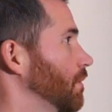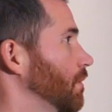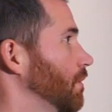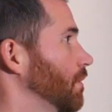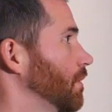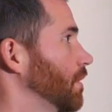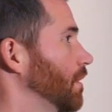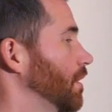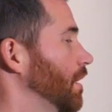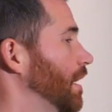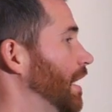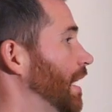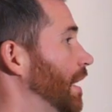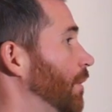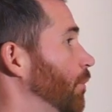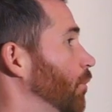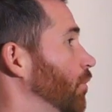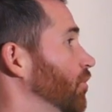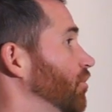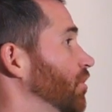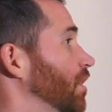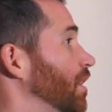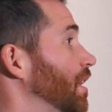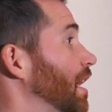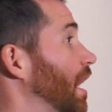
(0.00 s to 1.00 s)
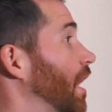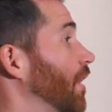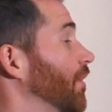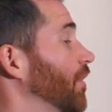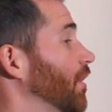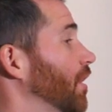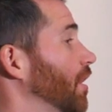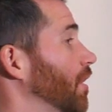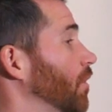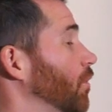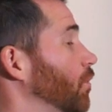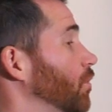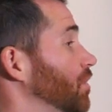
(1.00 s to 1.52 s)
It was
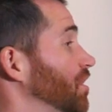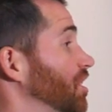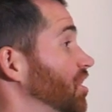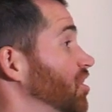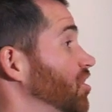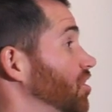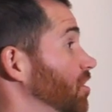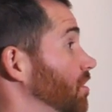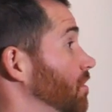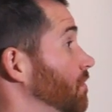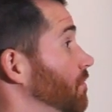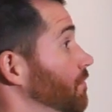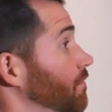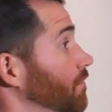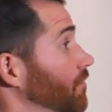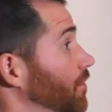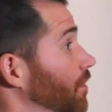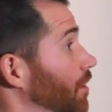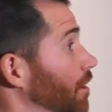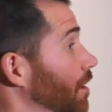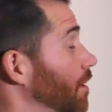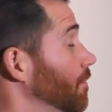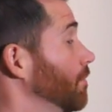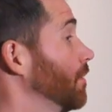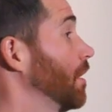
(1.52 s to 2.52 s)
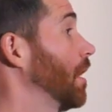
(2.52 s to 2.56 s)
another audition for